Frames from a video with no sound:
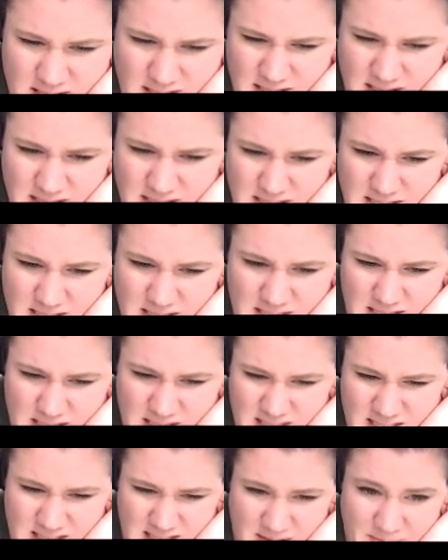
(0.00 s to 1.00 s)

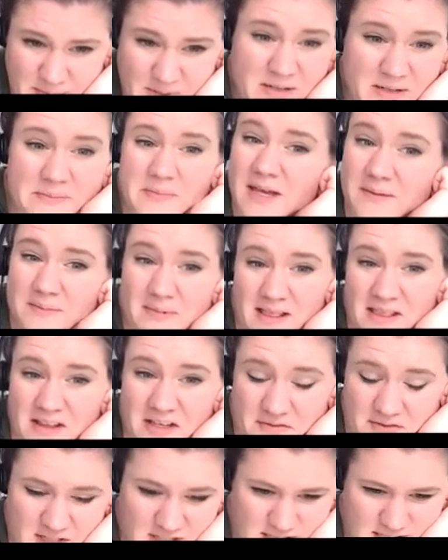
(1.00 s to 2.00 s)
see, I'm going to make my
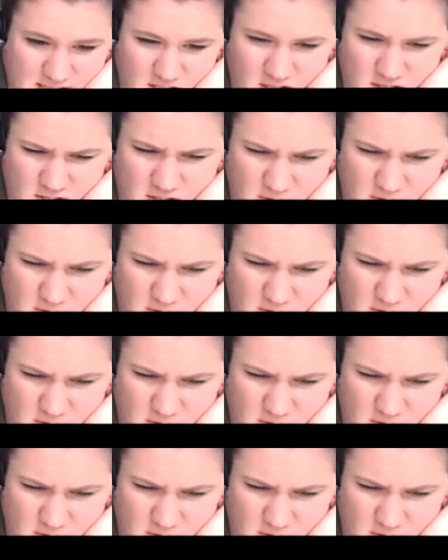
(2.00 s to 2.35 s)
life easier. So